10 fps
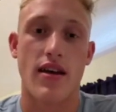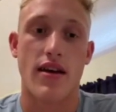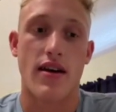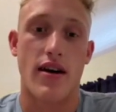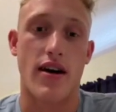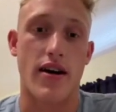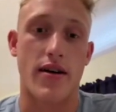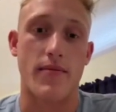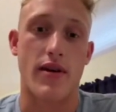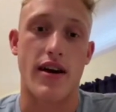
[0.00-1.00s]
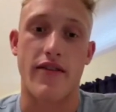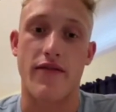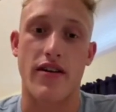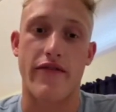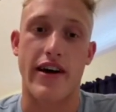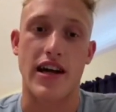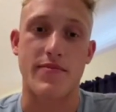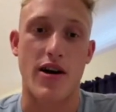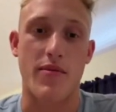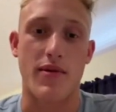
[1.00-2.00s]
And a fun fact
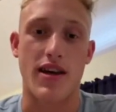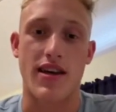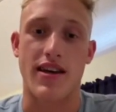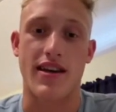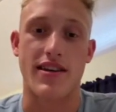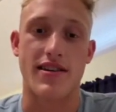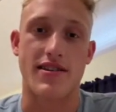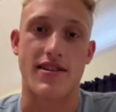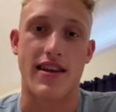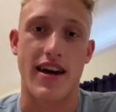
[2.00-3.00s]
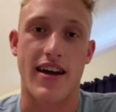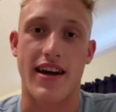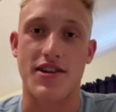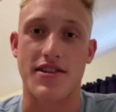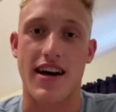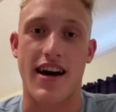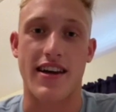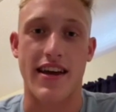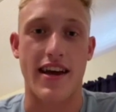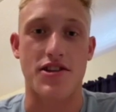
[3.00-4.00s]
about me is that I just got
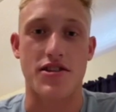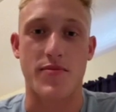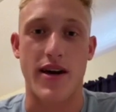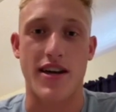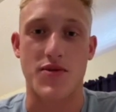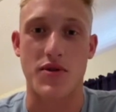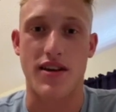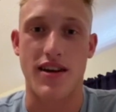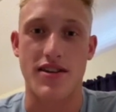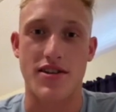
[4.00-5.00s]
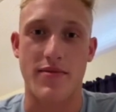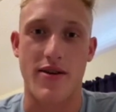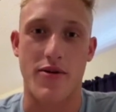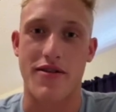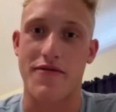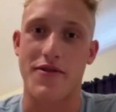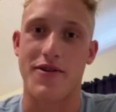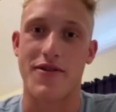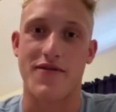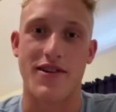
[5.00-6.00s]
engaged this past weekend to my wonderful
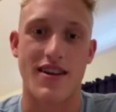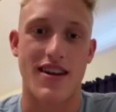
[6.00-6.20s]
girlfriend.